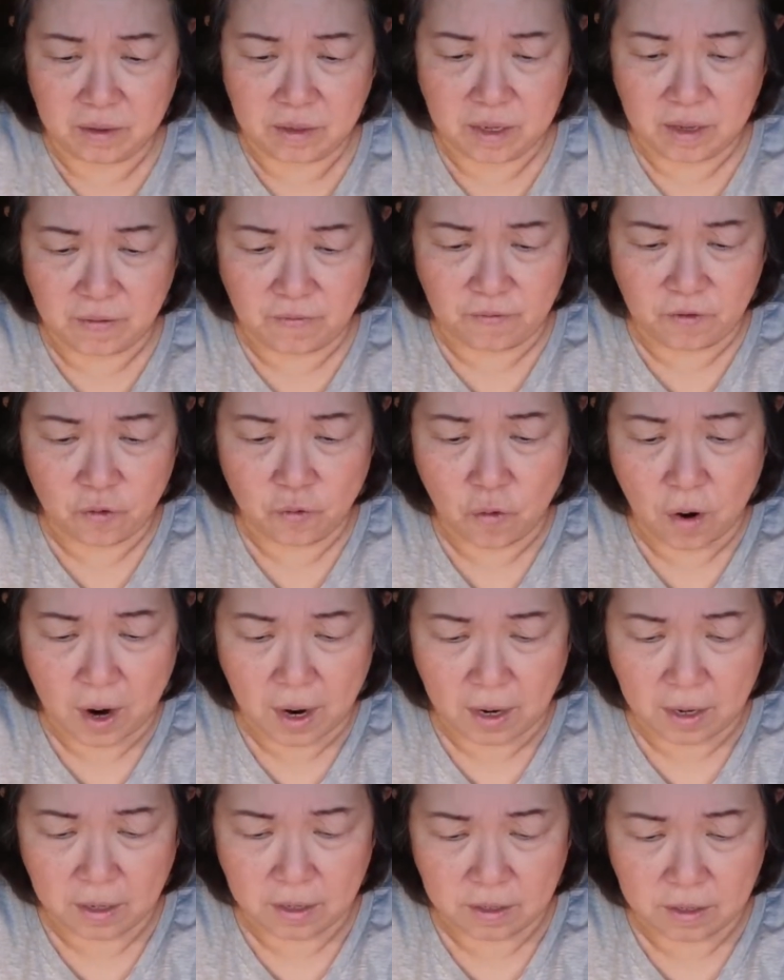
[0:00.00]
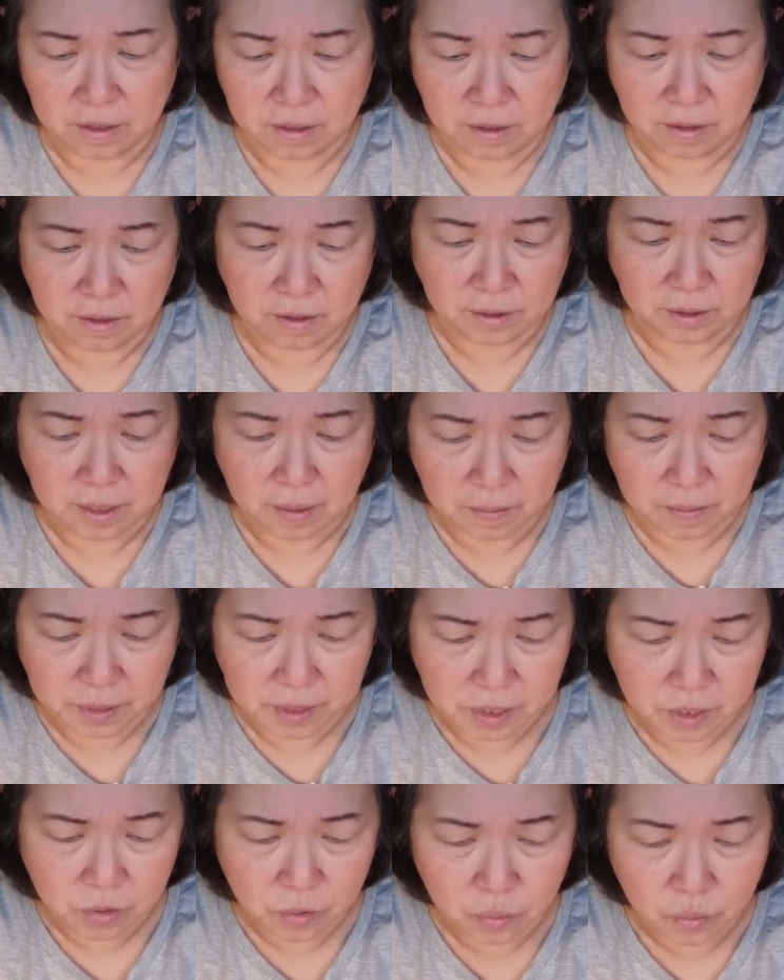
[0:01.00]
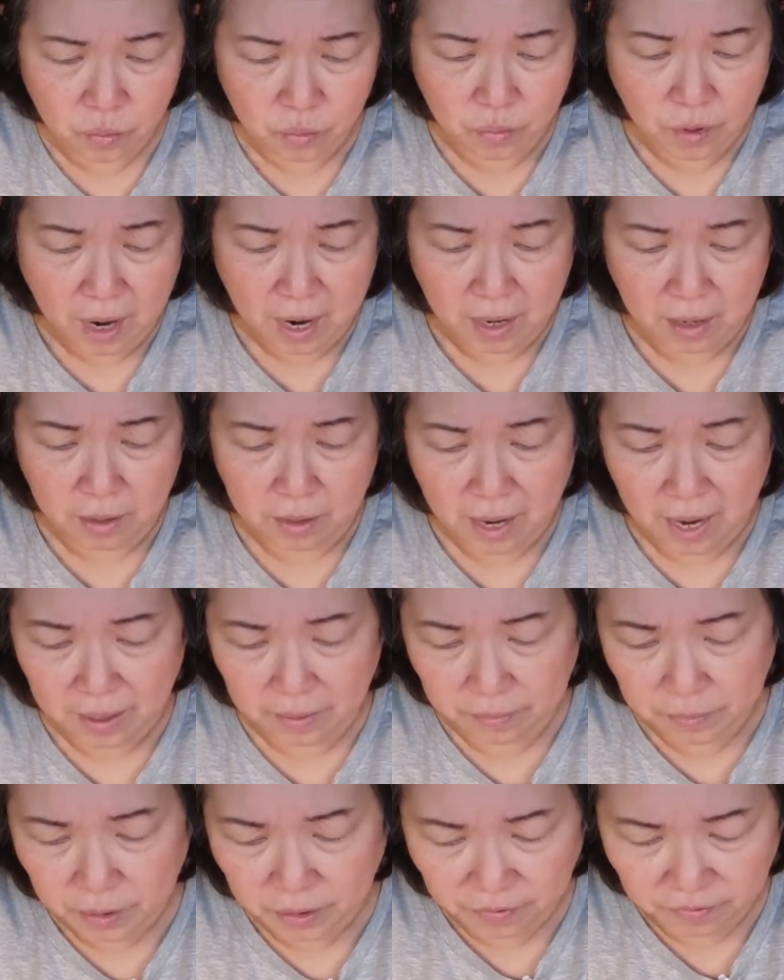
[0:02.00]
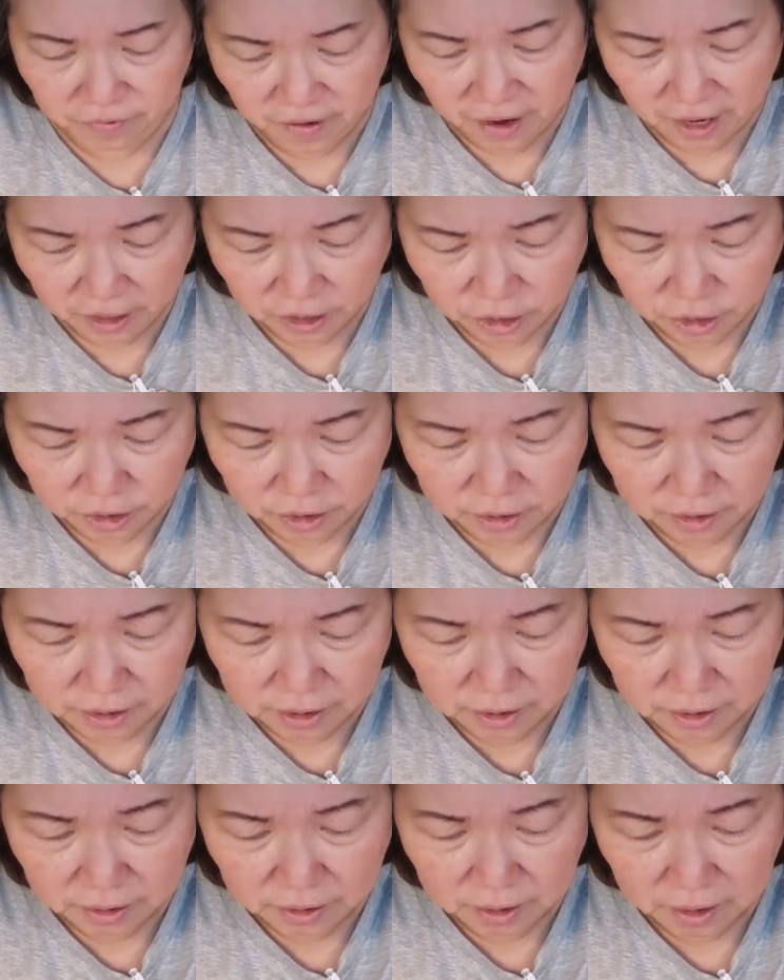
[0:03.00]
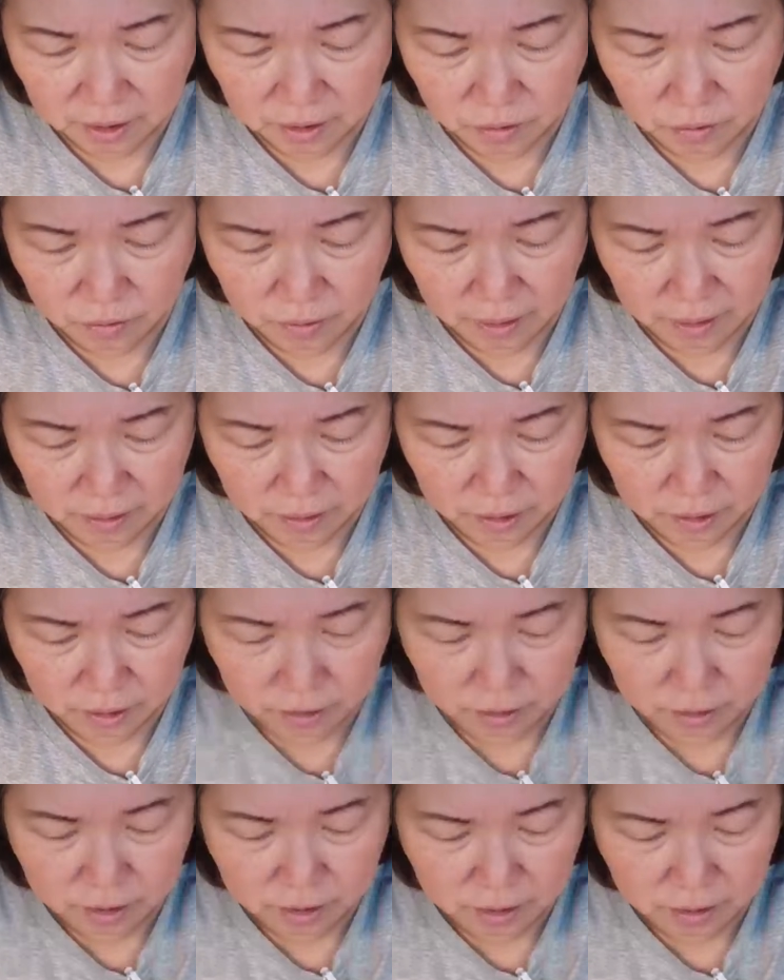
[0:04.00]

if you are somebody who are like perfectionists, then you can just